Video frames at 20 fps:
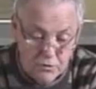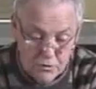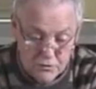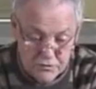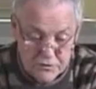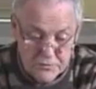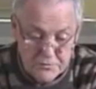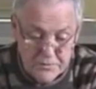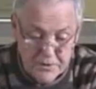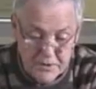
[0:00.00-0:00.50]

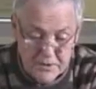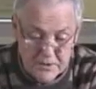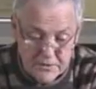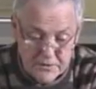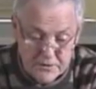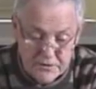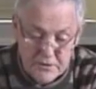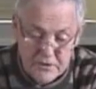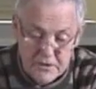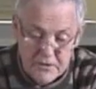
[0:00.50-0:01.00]
or to
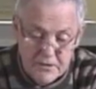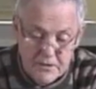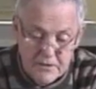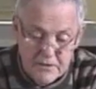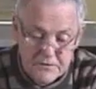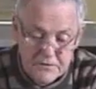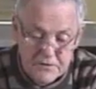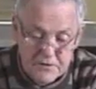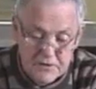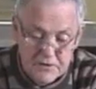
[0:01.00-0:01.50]
birds,
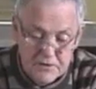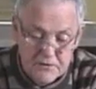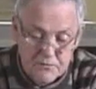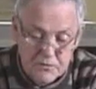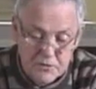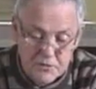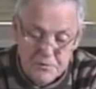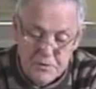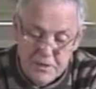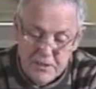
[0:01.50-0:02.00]

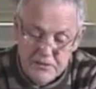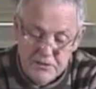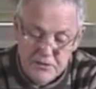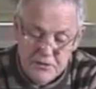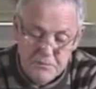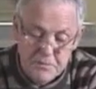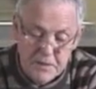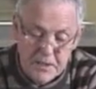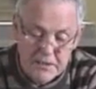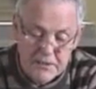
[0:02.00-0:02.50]
which
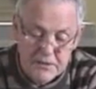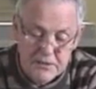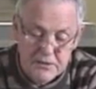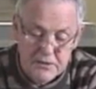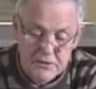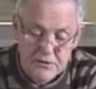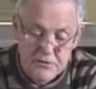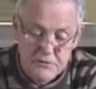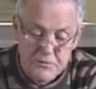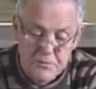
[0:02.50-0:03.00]
brings us back
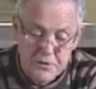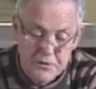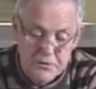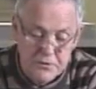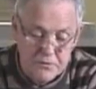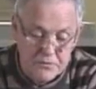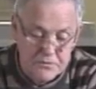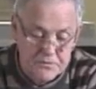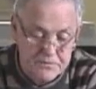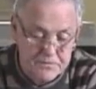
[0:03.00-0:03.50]
to
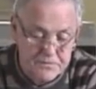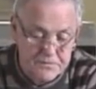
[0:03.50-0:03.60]
Pooh,